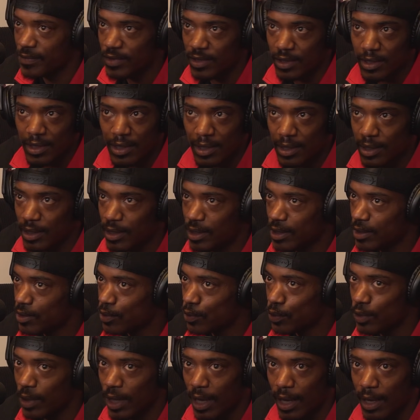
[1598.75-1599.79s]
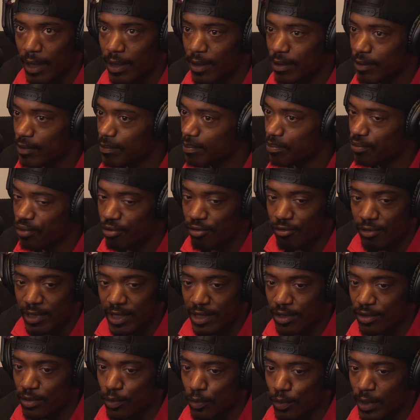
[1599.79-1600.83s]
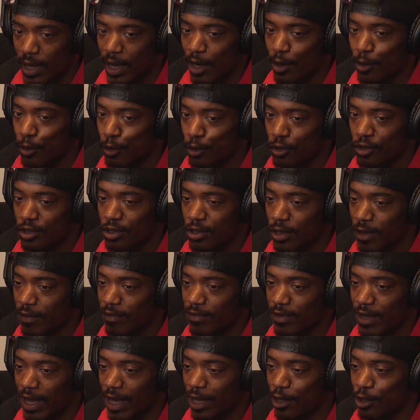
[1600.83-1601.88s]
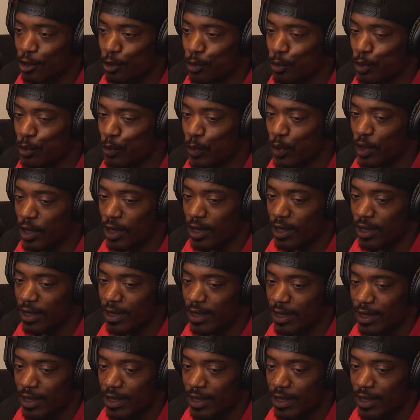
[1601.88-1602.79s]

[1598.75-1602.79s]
CDs, all that. Prints, all that good stuff that you'd wanna